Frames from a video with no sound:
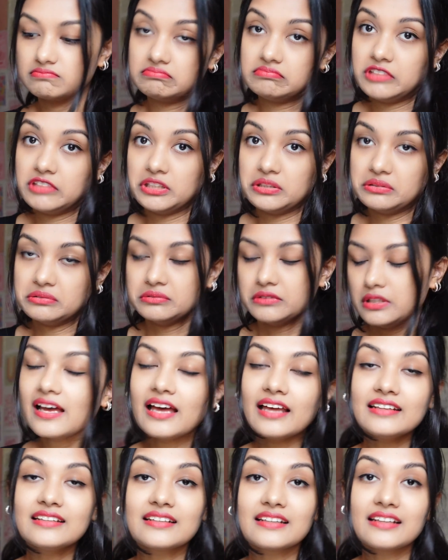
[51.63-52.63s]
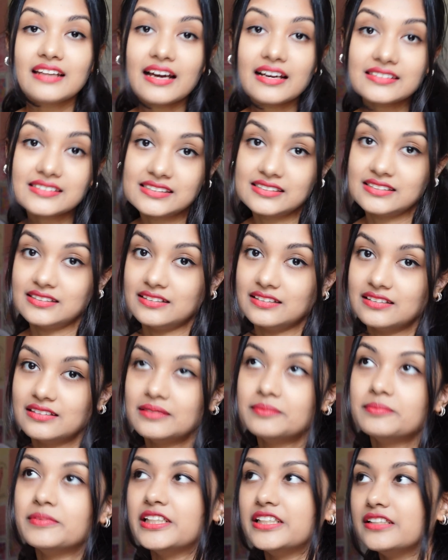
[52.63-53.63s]
you know? And last year,
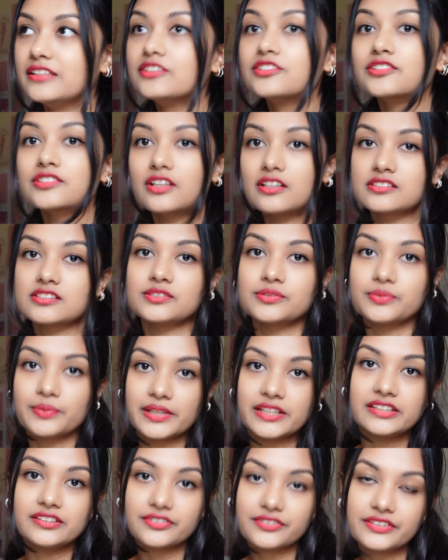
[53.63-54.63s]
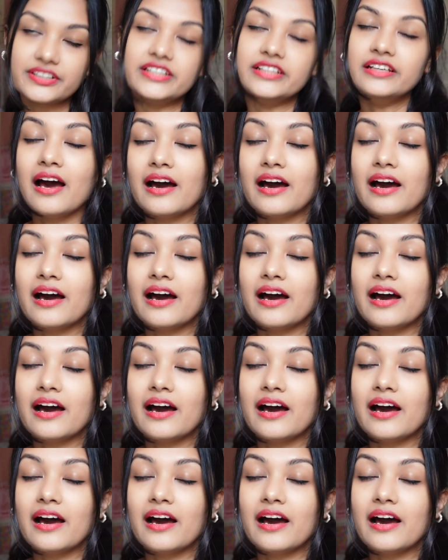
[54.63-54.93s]
meaning 2023,